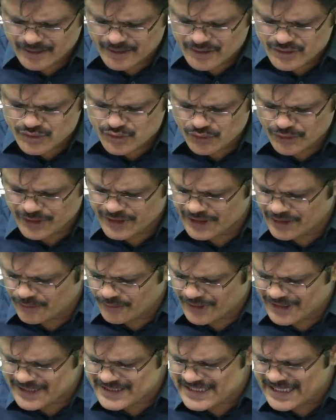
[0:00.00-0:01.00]
So here
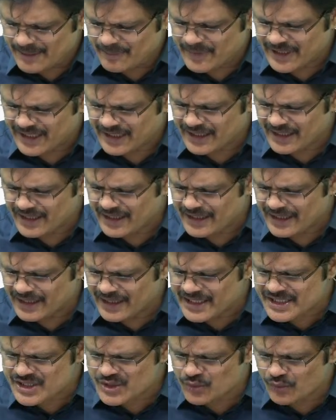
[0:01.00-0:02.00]
what is happening?
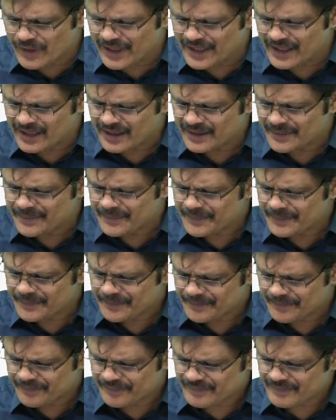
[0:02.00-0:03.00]
List 1,
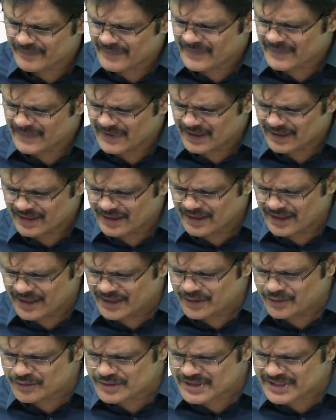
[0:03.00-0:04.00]
did I
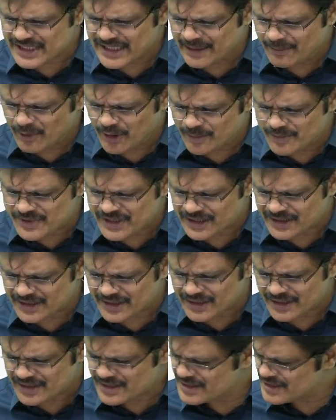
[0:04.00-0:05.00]
use same object?
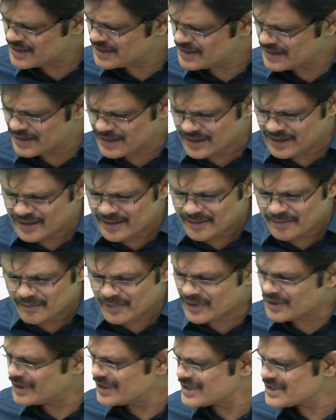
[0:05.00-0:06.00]

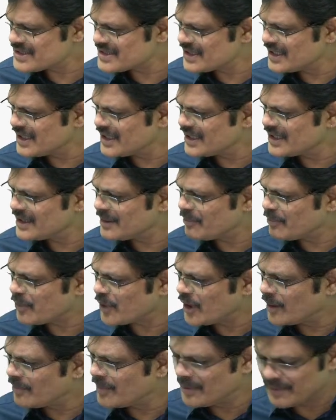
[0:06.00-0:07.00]
Because the
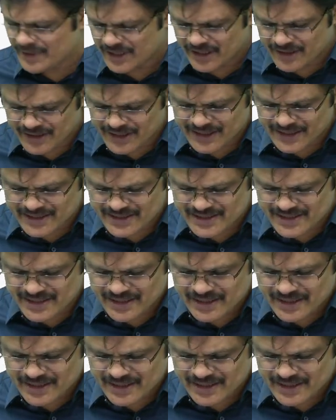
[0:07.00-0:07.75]
problem here is,